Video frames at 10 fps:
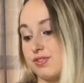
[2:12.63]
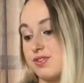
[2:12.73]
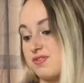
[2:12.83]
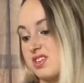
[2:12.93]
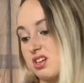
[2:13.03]

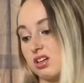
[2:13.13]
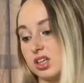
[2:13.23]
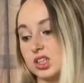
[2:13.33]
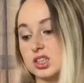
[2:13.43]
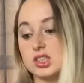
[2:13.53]
If your feet
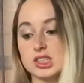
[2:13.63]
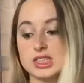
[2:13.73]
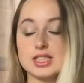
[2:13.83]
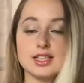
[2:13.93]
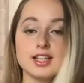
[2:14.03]
hurt all
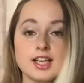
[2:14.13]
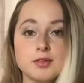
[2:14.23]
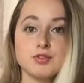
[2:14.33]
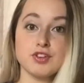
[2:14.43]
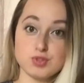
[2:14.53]
the
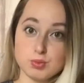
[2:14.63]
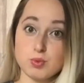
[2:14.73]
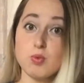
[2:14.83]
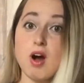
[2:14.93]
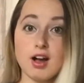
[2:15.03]
time, if you have
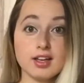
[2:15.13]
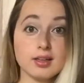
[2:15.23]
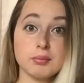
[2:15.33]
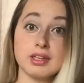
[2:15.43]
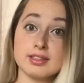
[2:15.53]
trouble
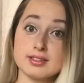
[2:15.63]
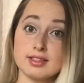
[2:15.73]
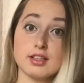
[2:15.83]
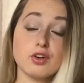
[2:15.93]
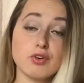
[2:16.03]
walking
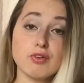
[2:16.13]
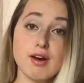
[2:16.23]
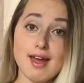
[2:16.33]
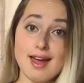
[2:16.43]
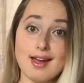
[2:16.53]
because they're
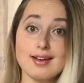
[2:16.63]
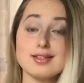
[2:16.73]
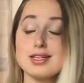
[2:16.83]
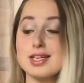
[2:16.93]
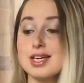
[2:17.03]

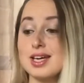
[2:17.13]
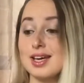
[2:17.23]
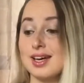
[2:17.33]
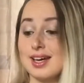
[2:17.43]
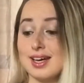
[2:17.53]
cracked,
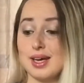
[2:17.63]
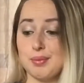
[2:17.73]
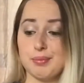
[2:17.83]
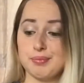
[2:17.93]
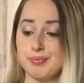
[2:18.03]

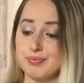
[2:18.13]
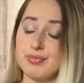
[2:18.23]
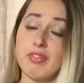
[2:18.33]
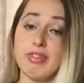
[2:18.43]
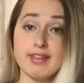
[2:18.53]
um,
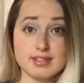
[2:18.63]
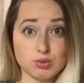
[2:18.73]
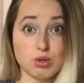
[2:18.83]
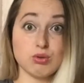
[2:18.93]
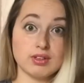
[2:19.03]

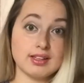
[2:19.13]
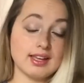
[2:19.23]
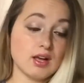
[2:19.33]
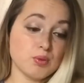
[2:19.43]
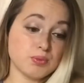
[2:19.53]
this will
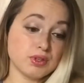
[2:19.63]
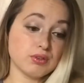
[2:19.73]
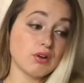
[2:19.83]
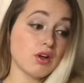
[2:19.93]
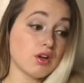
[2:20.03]
really help
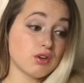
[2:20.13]
you.